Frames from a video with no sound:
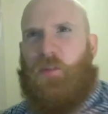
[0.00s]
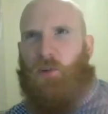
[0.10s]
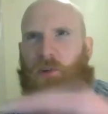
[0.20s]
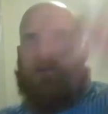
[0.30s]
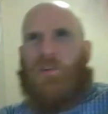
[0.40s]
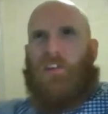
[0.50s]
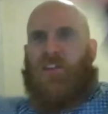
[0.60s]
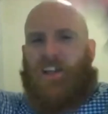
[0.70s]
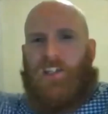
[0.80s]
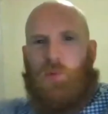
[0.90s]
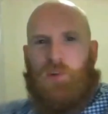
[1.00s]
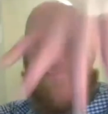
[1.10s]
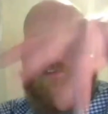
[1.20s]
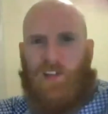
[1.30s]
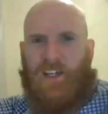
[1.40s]
the things
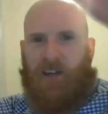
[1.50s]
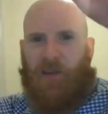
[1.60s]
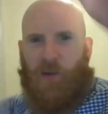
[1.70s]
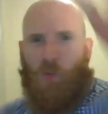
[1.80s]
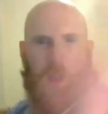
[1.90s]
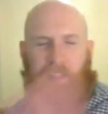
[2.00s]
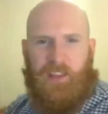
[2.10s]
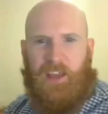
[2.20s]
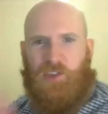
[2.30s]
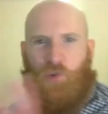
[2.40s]
weren't flying around when